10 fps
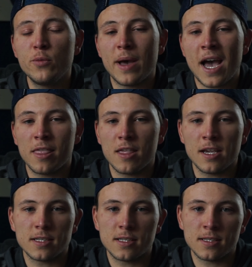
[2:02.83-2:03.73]
bad
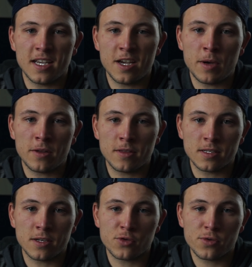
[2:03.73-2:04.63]
things to say about this
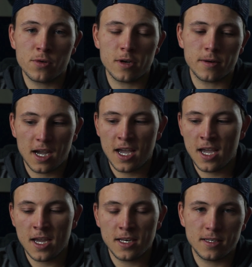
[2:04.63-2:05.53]
controller,
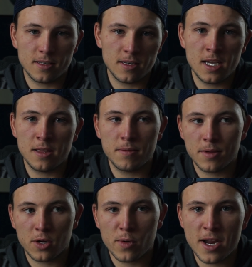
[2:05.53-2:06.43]
and in the
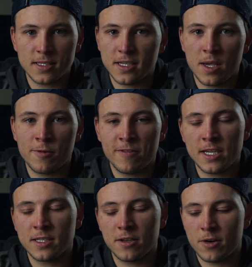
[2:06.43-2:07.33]
grand scheme of
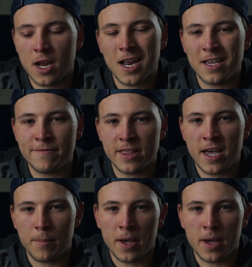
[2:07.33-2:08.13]
things, they're not even that